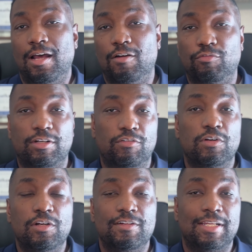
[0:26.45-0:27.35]
of
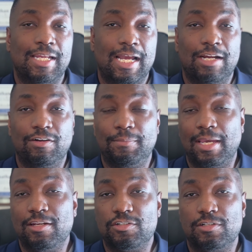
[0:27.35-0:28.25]
recruiters and hiring
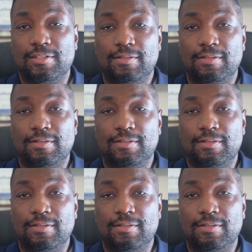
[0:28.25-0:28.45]
managers.